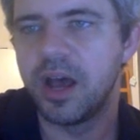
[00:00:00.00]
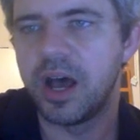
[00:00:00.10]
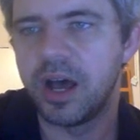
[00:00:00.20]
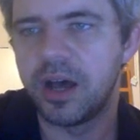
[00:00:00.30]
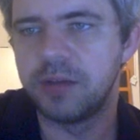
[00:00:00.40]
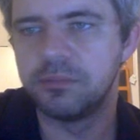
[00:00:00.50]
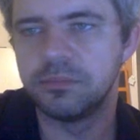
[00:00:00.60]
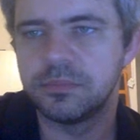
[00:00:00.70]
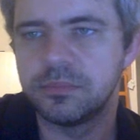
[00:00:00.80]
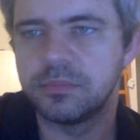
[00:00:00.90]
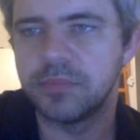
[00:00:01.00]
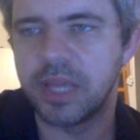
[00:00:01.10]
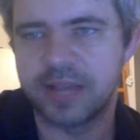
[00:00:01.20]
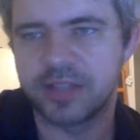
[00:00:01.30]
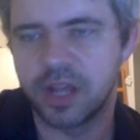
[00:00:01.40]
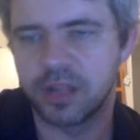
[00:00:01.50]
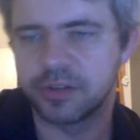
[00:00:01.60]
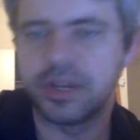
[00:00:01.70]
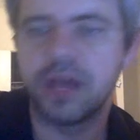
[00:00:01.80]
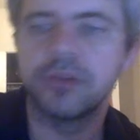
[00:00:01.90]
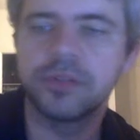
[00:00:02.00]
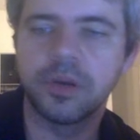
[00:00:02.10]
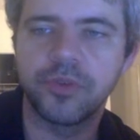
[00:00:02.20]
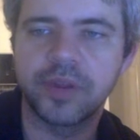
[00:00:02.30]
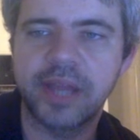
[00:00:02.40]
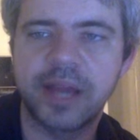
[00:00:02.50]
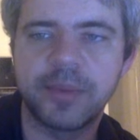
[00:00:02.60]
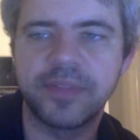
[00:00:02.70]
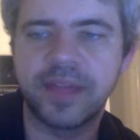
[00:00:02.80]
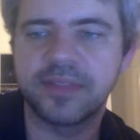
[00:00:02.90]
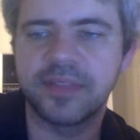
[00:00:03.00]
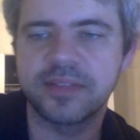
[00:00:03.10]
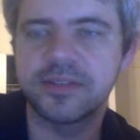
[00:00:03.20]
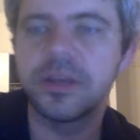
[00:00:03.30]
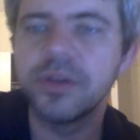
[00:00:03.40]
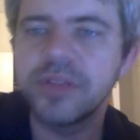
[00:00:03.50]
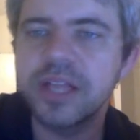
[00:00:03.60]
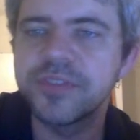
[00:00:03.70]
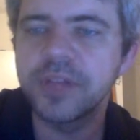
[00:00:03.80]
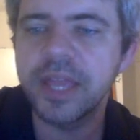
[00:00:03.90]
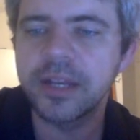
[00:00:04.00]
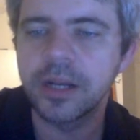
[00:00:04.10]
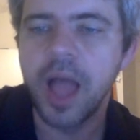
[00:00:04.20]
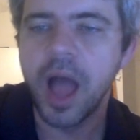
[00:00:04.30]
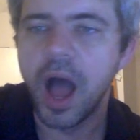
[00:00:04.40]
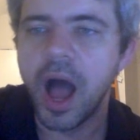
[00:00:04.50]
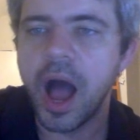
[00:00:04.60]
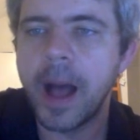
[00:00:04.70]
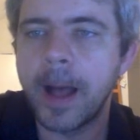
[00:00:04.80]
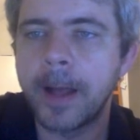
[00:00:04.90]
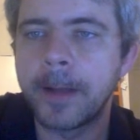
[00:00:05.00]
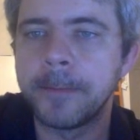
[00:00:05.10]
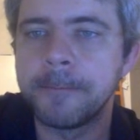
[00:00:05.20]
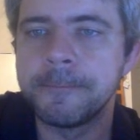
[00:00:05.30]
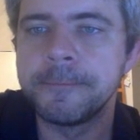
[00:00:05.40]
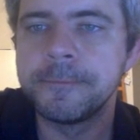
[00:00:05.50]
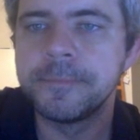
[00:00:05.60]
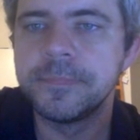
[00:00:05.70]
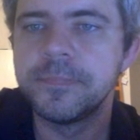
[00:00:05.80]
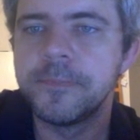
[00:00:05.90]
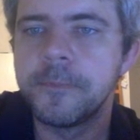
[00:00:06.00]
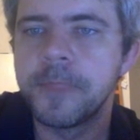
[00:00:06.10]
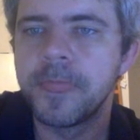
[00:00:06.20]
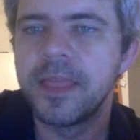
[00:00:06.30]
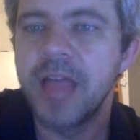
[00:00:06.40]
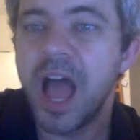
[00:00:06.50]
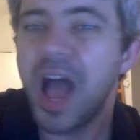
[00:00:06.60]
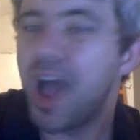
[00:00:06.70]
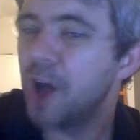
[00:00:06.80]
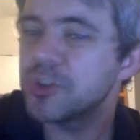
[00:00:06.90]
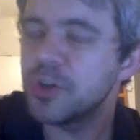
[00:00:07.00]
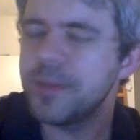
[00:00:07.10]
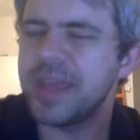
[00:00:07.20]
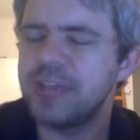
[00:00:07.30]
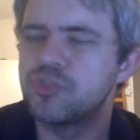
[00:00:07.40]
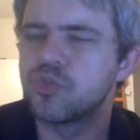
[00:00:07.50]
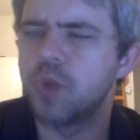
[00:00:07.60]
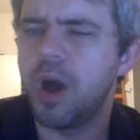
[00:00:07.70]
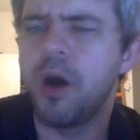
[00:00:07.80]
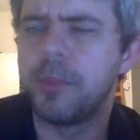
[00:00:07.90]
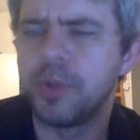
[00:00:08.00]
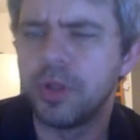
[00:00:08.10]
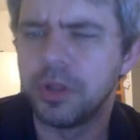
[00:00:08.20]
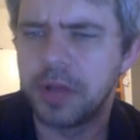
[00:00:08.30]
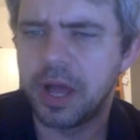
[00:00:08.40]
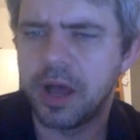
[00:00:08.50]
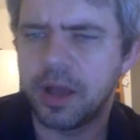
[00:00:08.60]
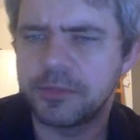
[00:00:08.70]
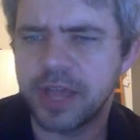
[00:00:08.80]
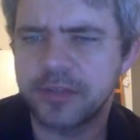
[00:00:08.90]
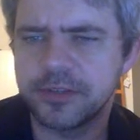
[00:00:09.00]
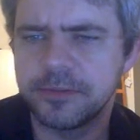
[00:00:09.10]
It has colors now. Don't forget about that. That's for later. I also made a drawable object.